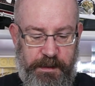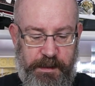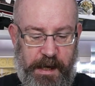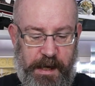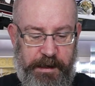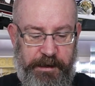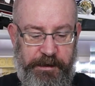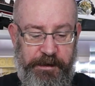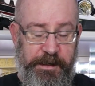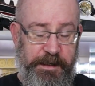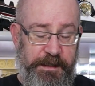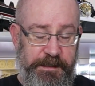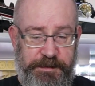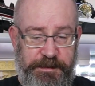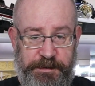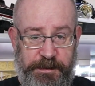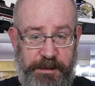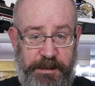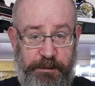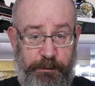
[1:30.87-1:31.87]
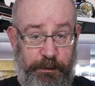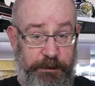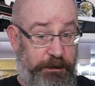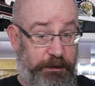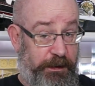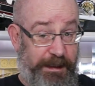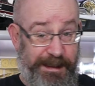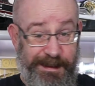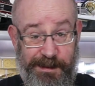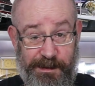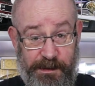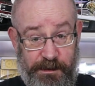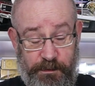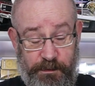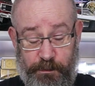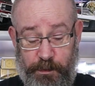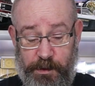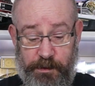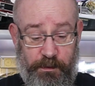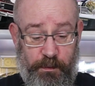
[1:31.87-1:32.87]
Had an ESC, which I didn't
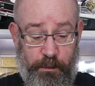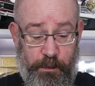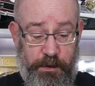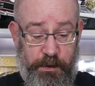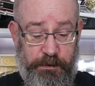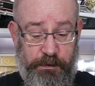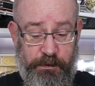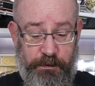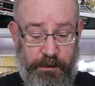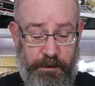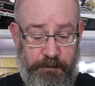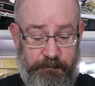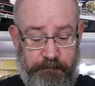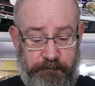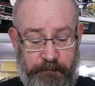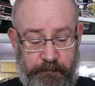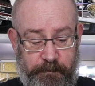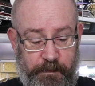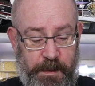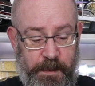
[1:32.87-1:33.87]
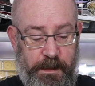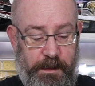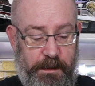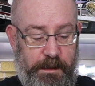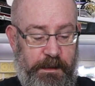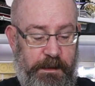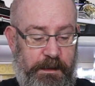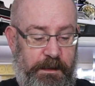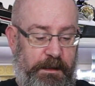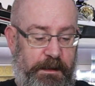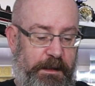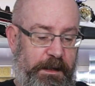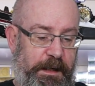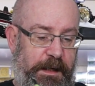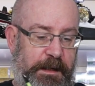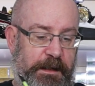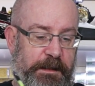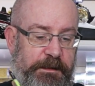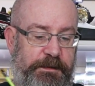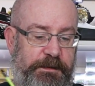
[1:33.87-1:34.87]
know whether it worked or not,
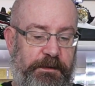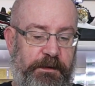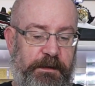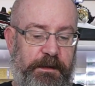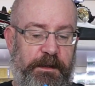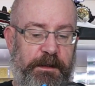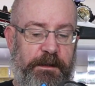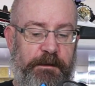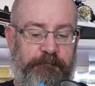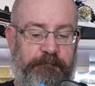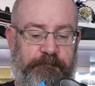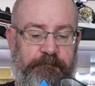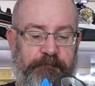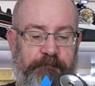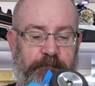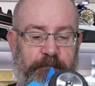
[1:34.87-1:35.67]
and it's got a